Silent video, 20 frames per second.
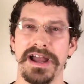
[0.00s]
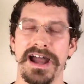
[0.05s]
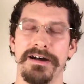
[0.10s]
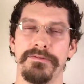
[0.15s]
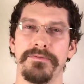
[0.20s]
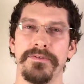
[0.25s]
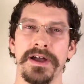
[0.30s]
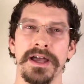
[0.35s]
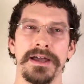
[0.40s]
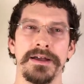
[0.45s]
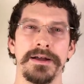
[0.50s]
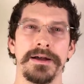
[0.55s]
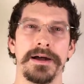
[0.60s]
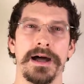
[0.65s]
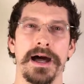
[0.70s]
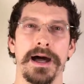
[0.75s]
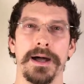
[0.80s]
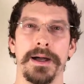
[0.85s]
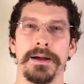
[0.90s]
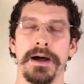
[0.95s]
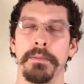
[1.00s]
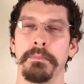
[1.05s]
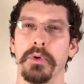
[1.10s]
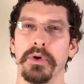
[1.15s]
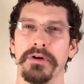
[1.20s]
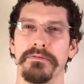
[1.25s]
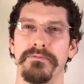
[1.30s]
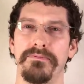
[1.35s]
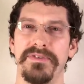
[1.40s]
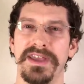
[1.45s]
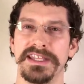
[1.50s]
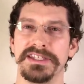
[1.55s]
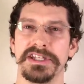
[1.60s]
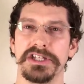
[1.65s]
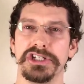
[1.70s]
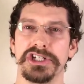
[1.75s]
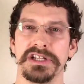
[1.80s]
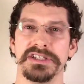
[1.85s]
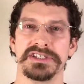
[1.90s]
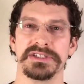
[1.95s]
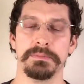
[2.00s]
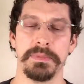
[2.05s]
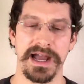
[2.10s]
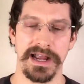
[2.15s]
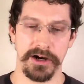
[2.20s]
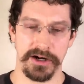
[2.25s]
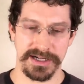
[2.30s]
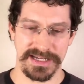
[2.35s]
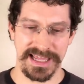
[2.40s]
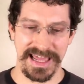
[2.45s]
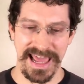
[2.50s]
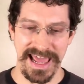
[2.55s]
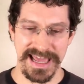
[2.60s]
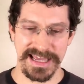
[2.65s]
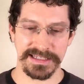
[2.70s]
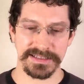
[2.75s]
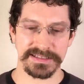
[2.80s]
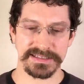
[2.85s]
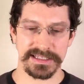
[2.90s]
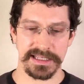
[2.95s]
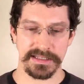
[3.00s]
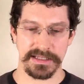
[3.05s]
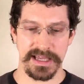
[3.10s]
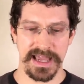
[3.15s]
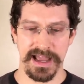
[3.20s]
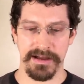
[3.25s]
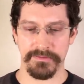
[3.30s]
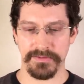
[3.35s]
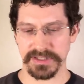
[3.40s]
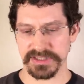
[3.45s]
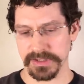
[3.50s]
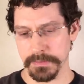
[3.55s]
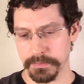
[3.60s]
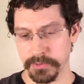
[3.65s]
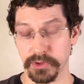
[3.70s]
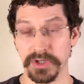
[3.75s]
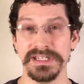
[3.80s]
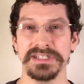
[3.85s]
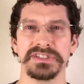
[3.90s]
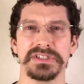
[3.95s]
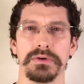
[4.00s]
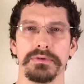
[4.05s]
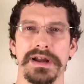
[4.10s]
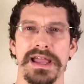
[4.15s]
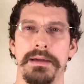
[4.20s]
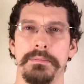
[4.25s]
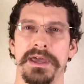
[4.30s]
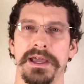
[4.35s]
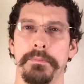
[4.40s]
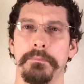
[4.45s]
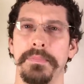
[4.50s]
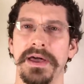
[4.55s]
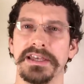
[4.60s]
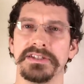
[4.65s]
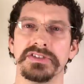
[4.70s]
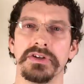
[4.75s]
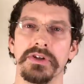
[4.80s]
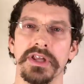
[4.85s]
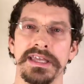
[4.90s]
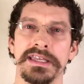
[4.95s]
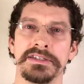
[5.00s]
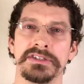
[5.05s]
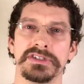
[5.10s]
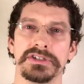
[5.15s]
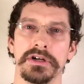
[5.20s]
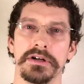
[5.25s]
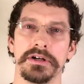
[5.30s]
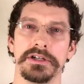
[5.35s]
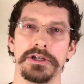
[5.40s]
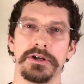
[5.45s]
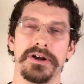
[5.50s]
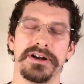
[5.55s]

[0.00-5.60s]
You have a more vintage-inspired case, and you have, it's a pre-ceramic bezel insert.